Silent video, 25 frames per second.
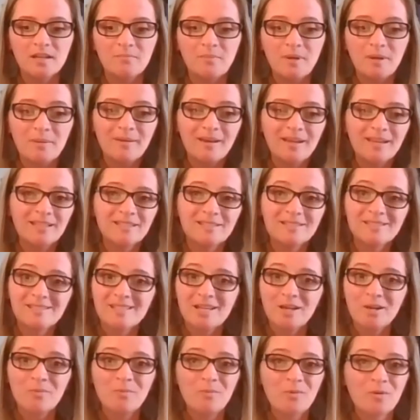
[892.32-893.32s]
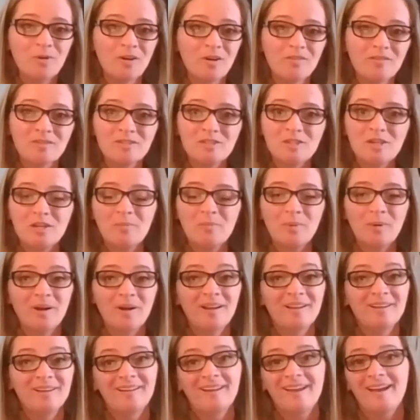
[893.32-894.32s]
maybe I can sell more on the cheaper
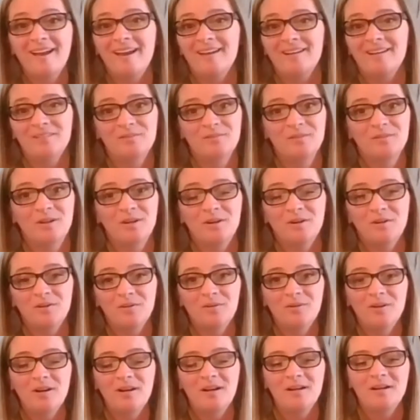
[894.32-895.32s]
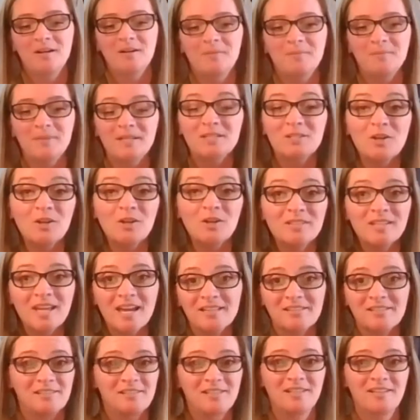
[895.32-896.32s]
end. I don't know. It's all
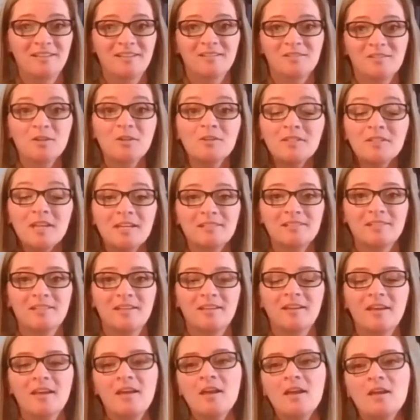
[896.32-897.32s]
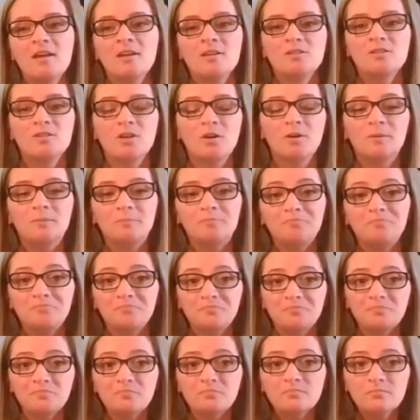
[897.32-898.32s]
testing. It's all testing. So
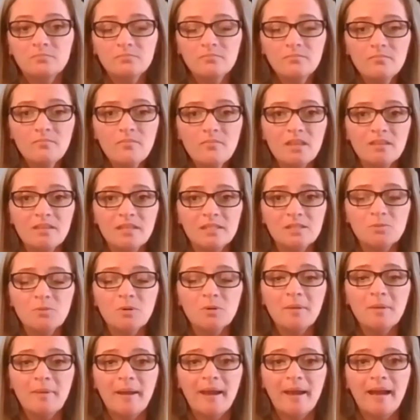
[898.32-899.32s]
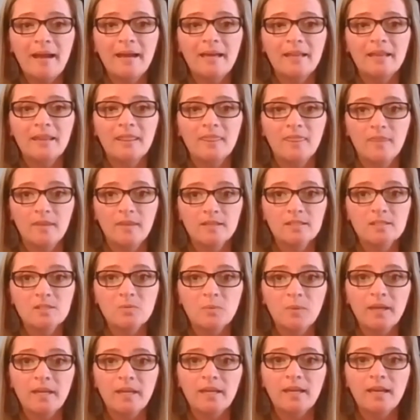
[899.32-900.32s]
that's where I'm at. This
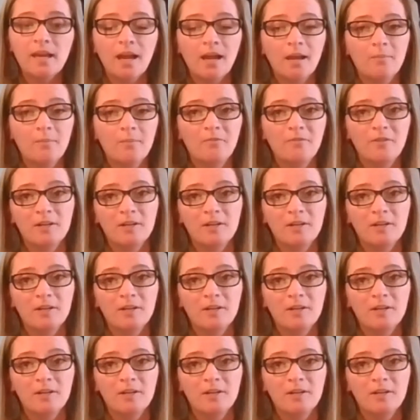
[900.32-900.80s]
week, I'm